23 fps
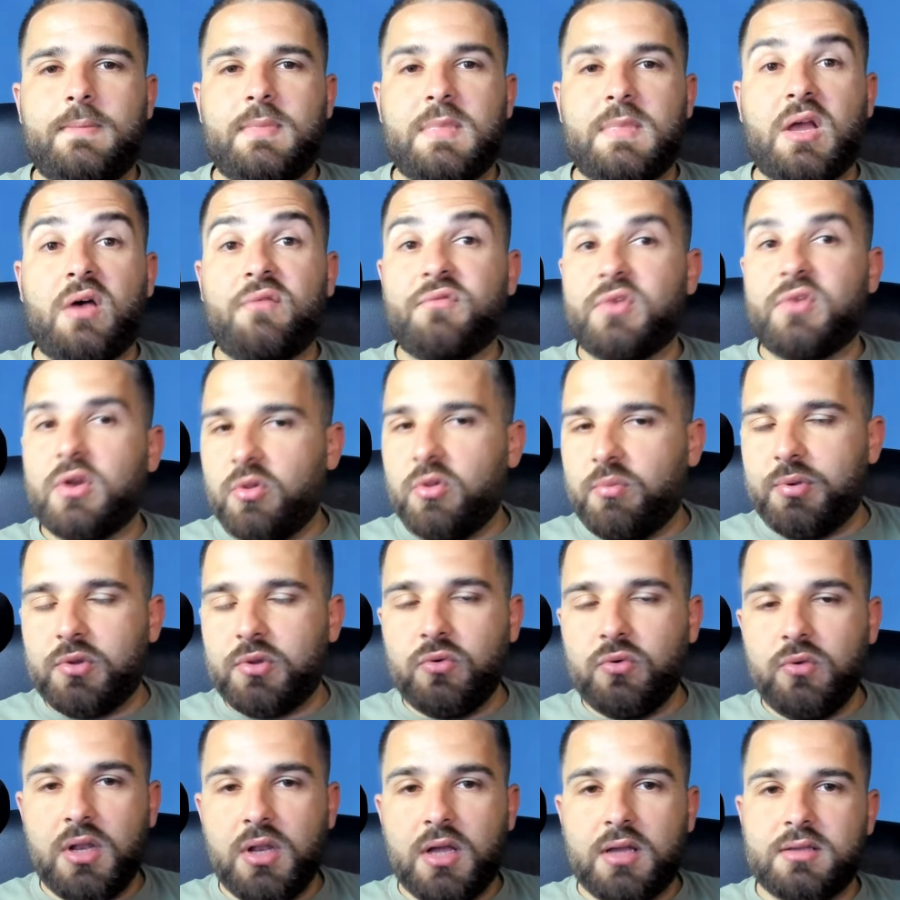Alfredo
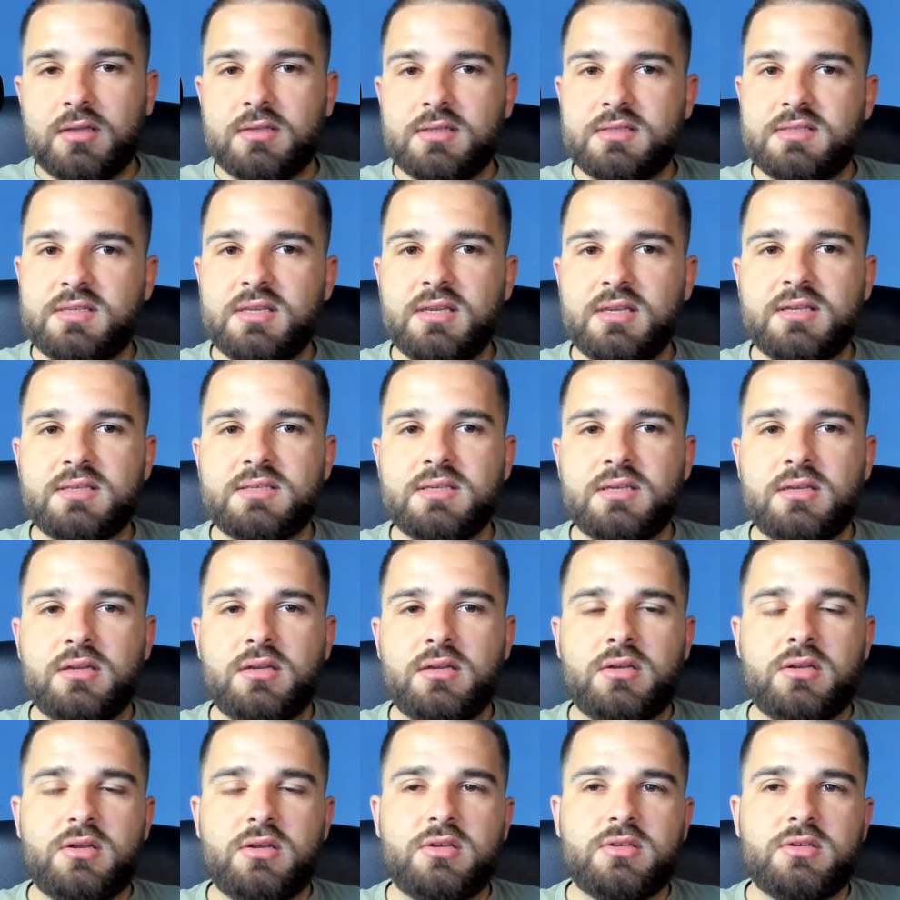Pedula,
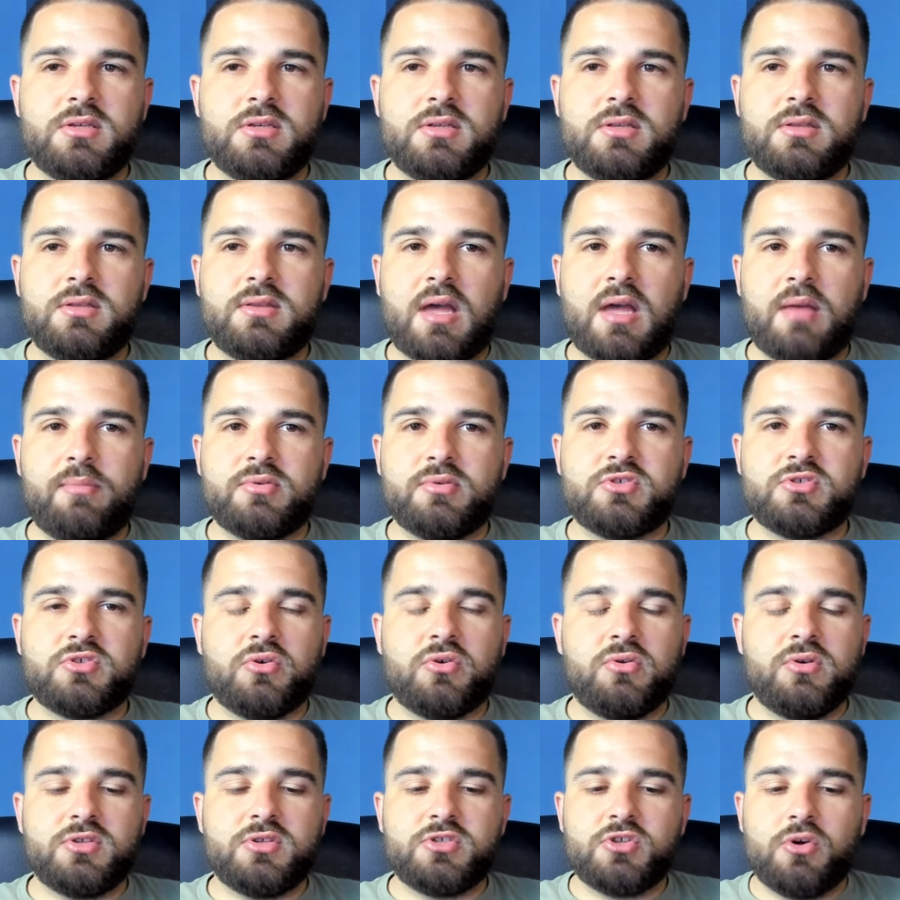Zirkzee type of
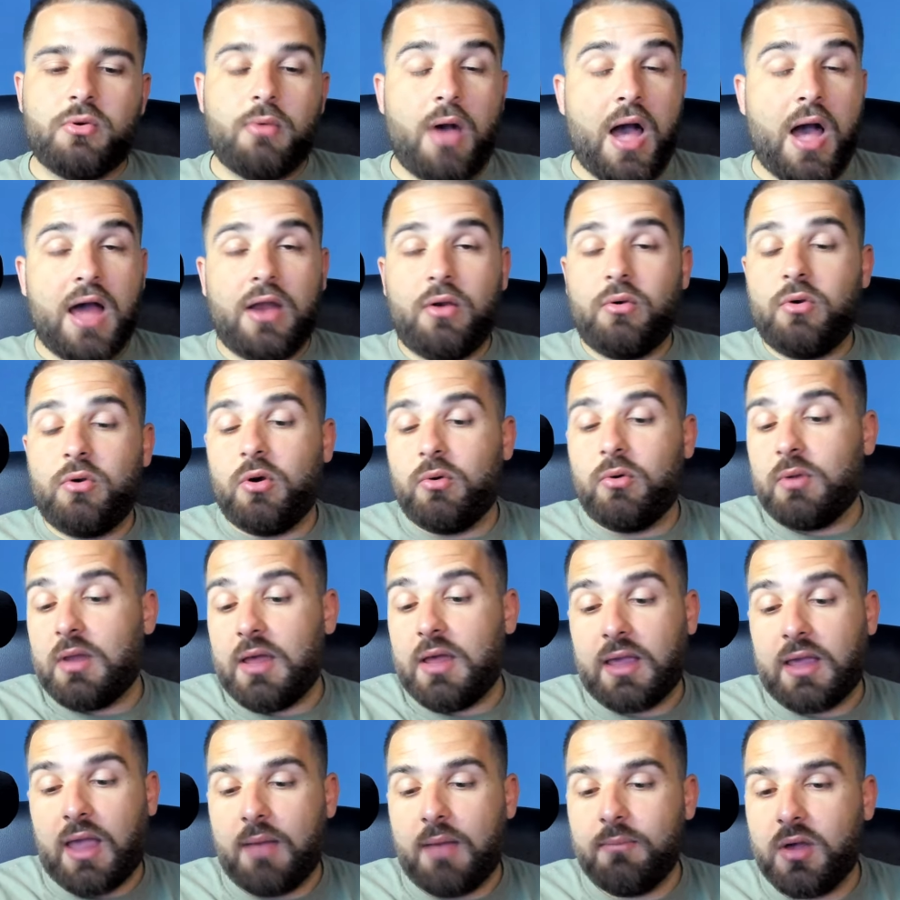story. So I don't know.
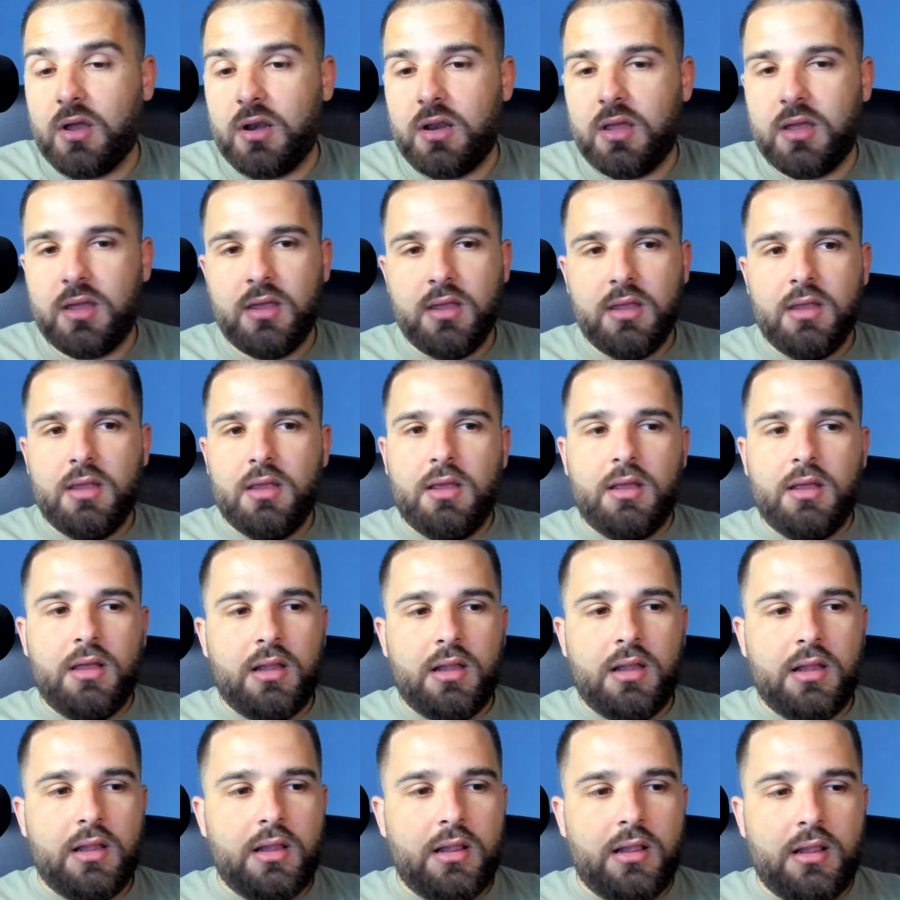Like, I'm gonna
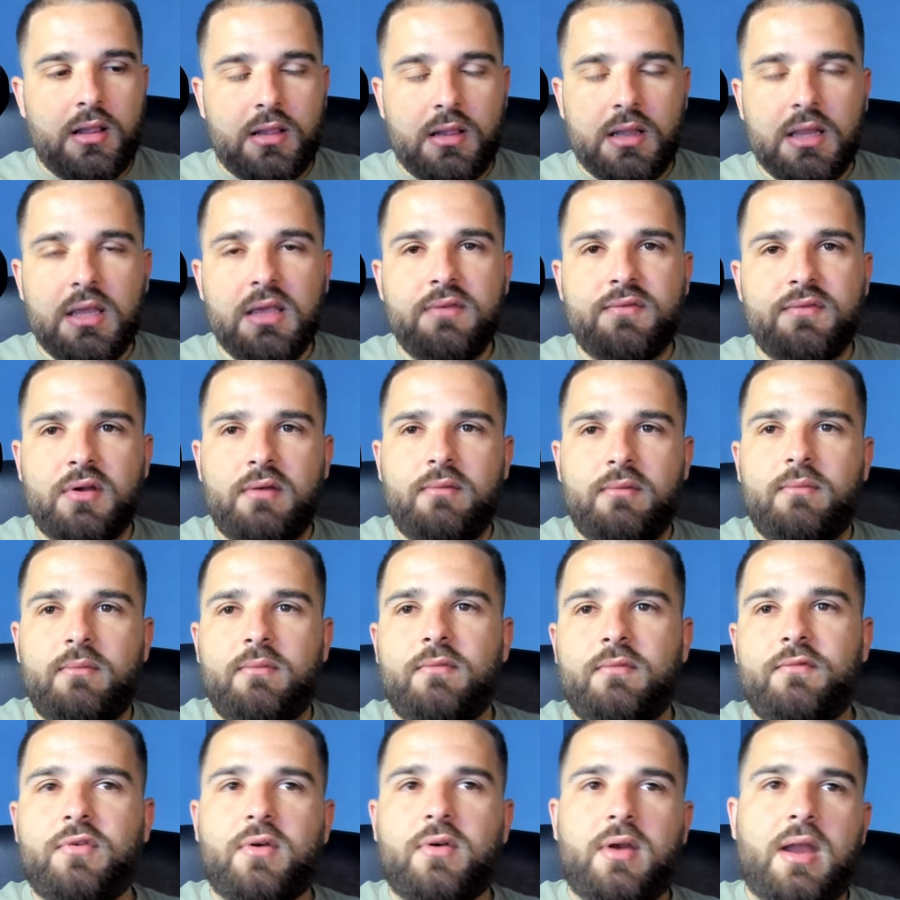leave it
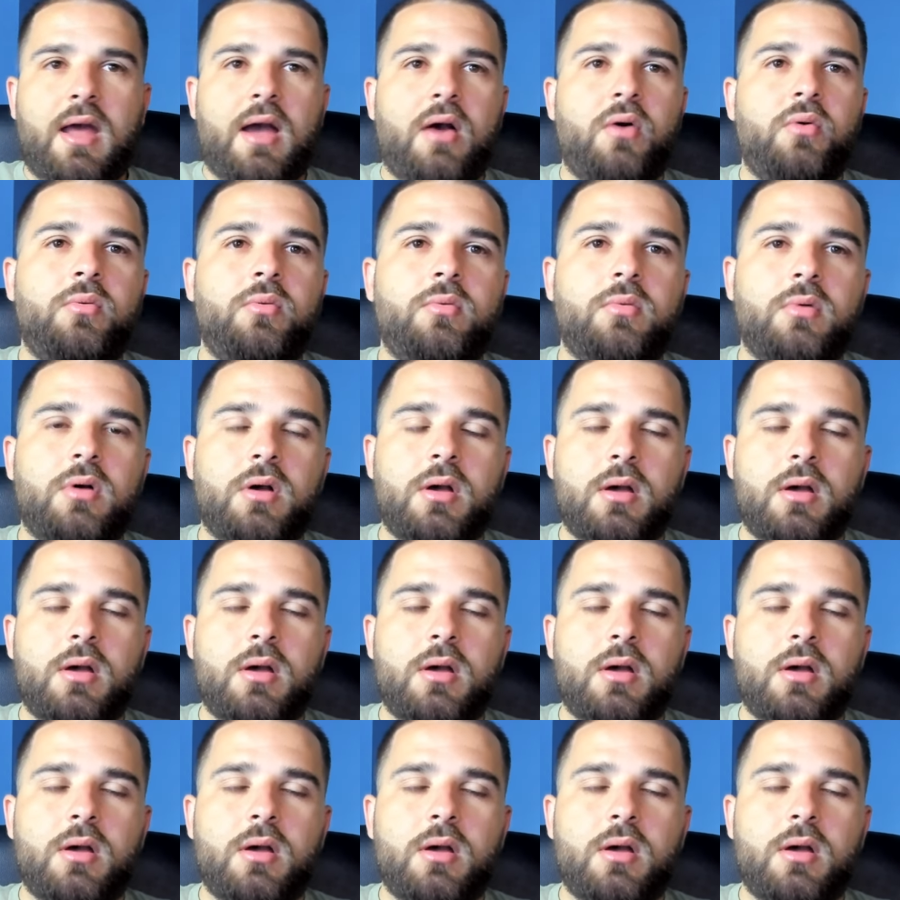for now,